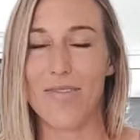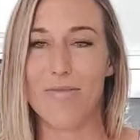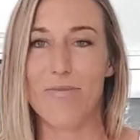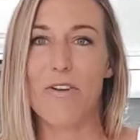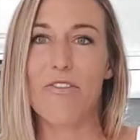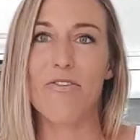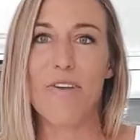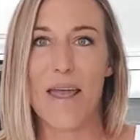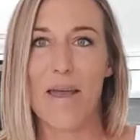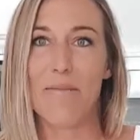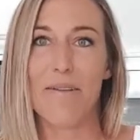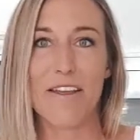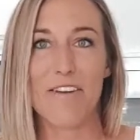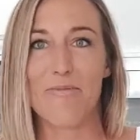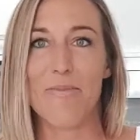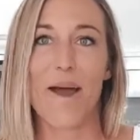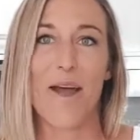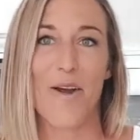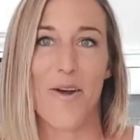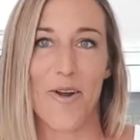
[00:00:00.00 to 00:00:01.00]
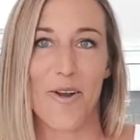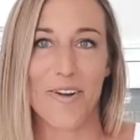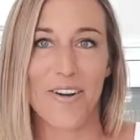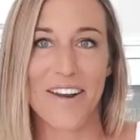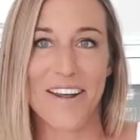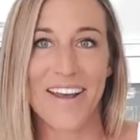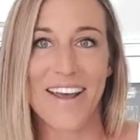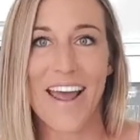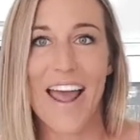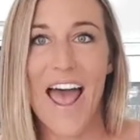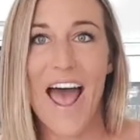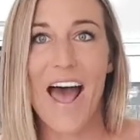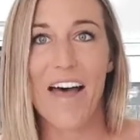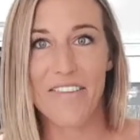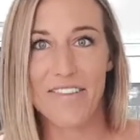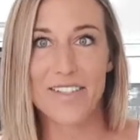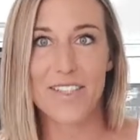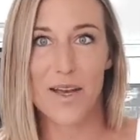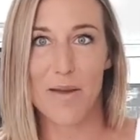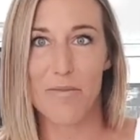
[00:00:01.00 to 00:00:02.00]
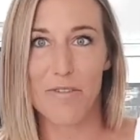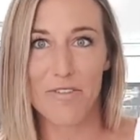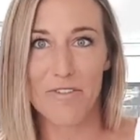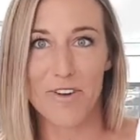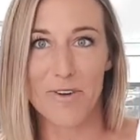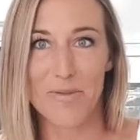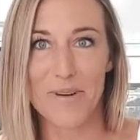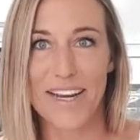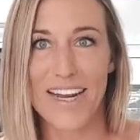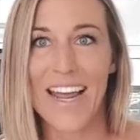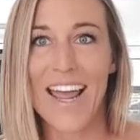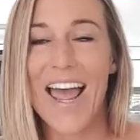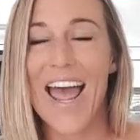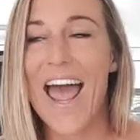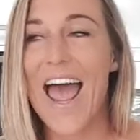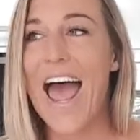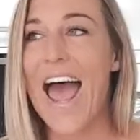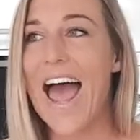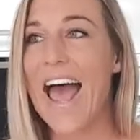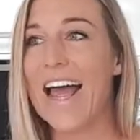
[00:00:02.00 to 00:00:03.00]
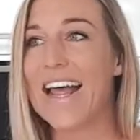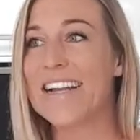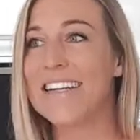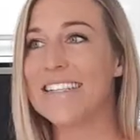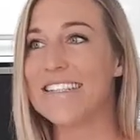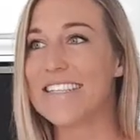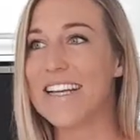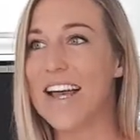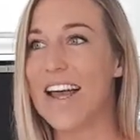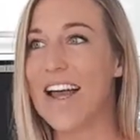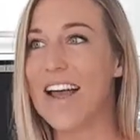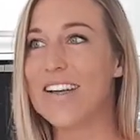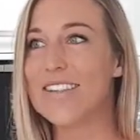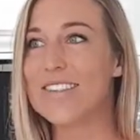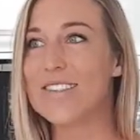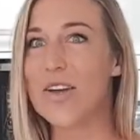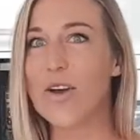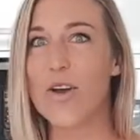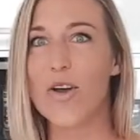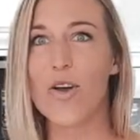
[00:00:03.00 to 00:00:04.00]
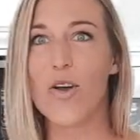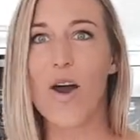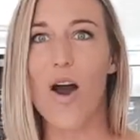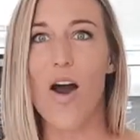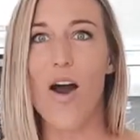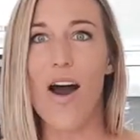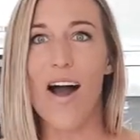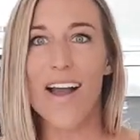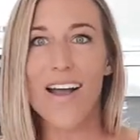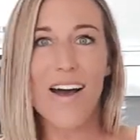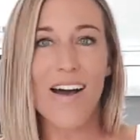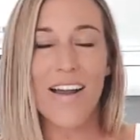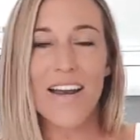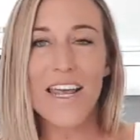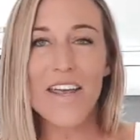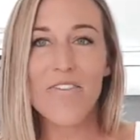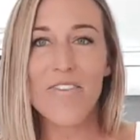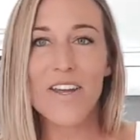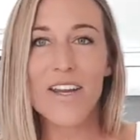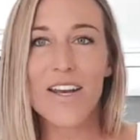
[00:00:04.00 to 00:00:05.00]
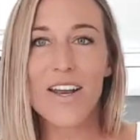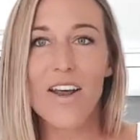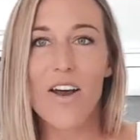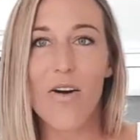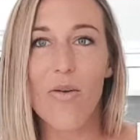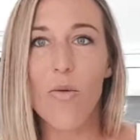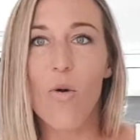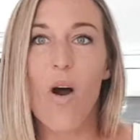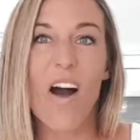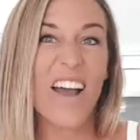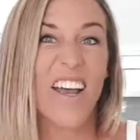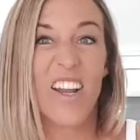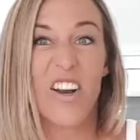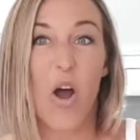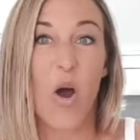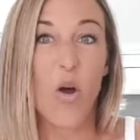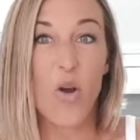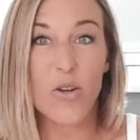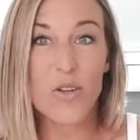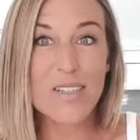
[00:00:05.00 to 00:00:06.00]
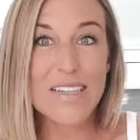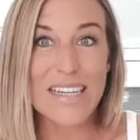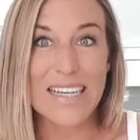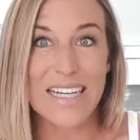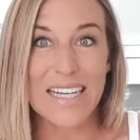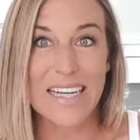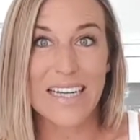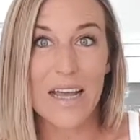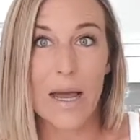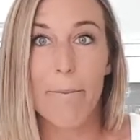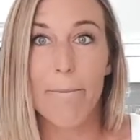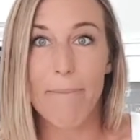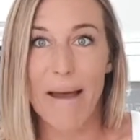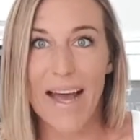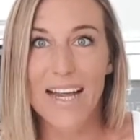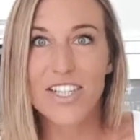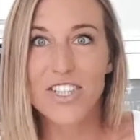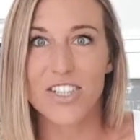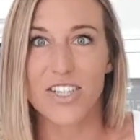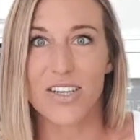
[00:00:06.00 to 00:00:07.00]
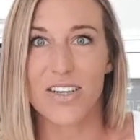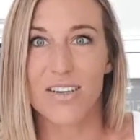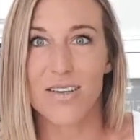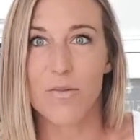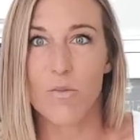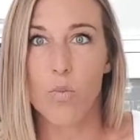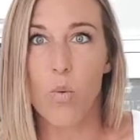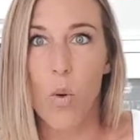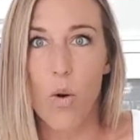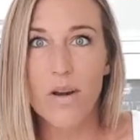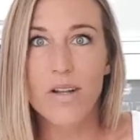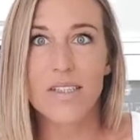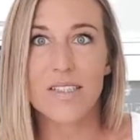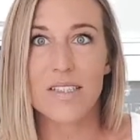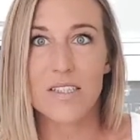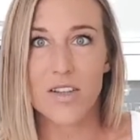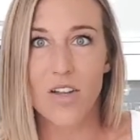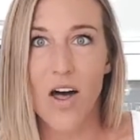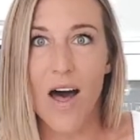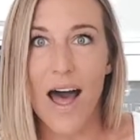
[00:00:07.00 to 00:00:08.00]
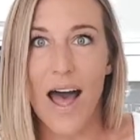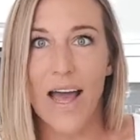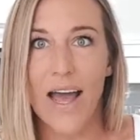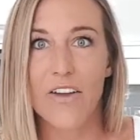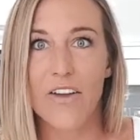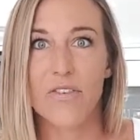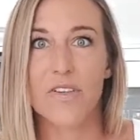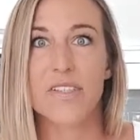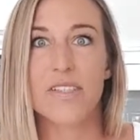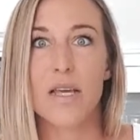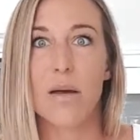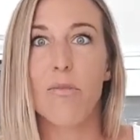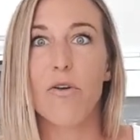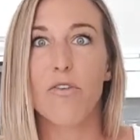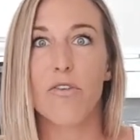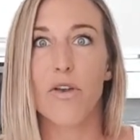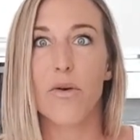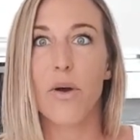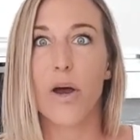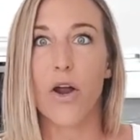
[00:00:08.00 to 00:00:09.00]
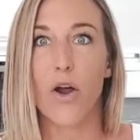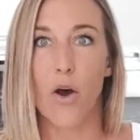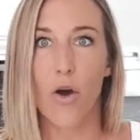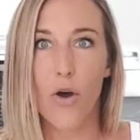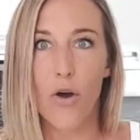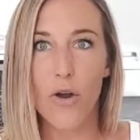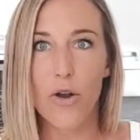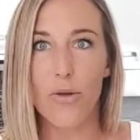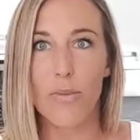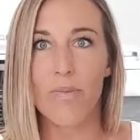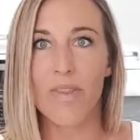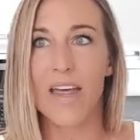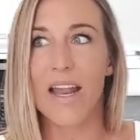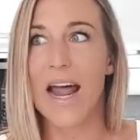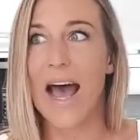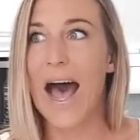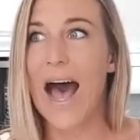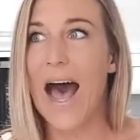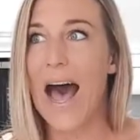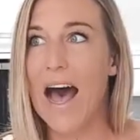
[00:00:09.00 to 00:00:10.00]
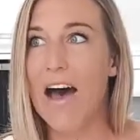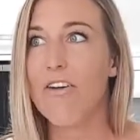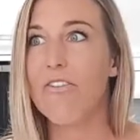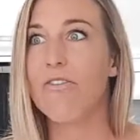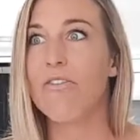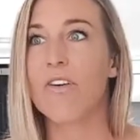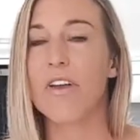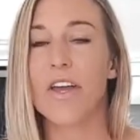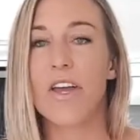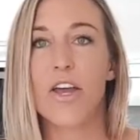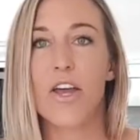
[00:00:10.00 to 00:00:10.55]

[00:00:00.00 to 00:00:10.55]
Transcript: a family of my own at the time of filming. And so I can't even, well, I can only imagine what it's like for some of you at home that have